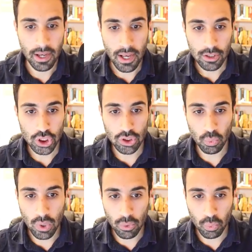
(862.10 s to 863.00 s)
So
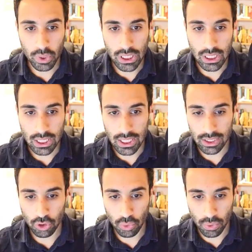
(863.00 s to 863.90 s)
what we can
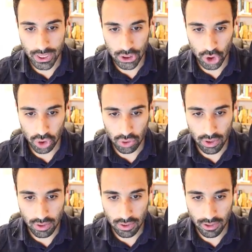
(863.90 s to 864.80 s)
do is
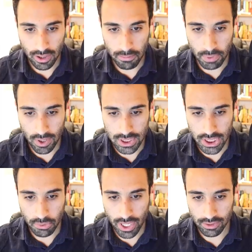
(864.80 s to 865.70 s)
draw a box
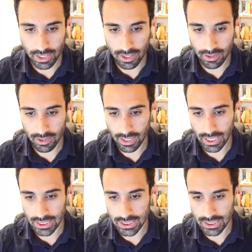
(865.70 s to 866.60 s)
around that.
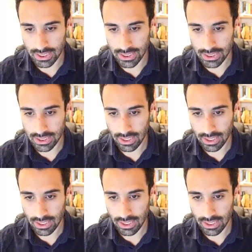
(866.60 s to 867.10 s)
It's this.